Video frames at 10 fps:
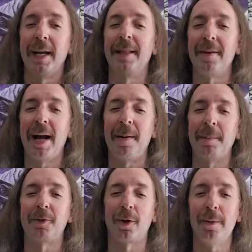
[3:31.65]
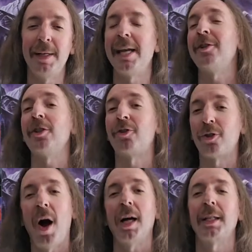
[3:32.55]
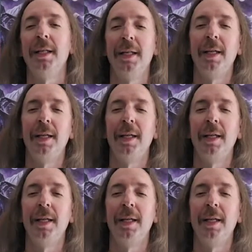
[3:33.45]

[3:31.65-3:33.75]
and their album Termination Shock.